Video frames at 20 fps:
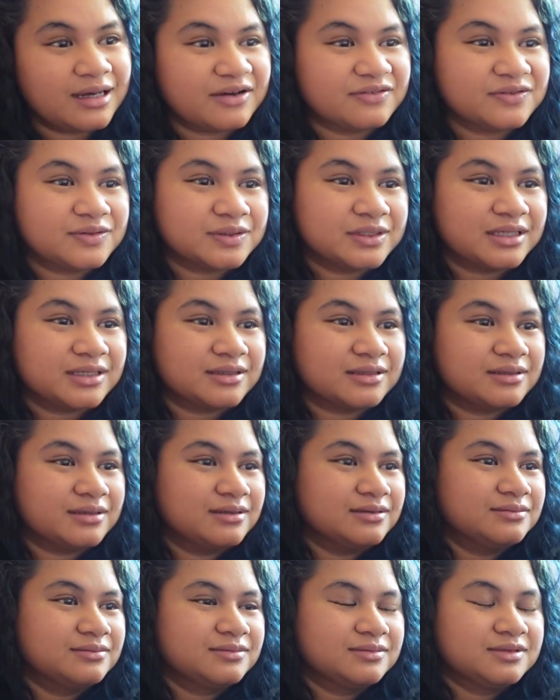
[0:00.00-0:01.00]
have to get
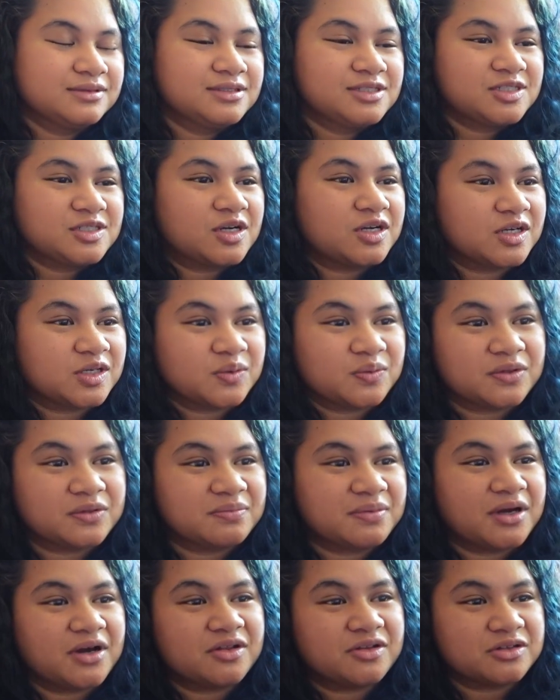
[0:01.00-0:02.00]
started with
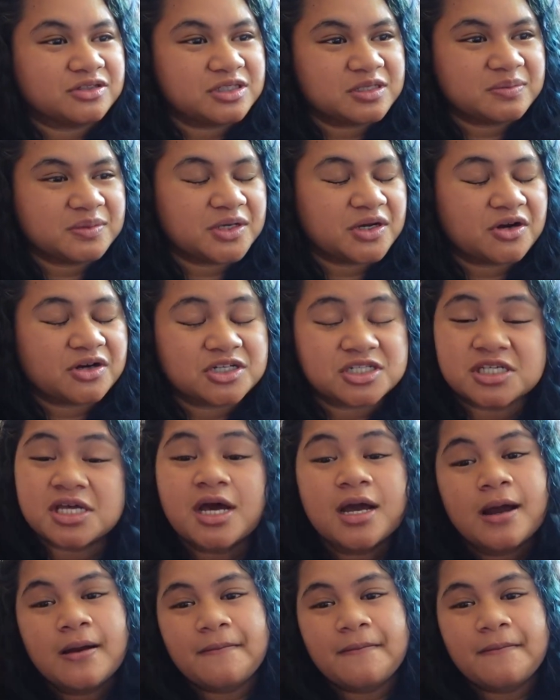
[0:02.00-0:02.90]
my other TBRs.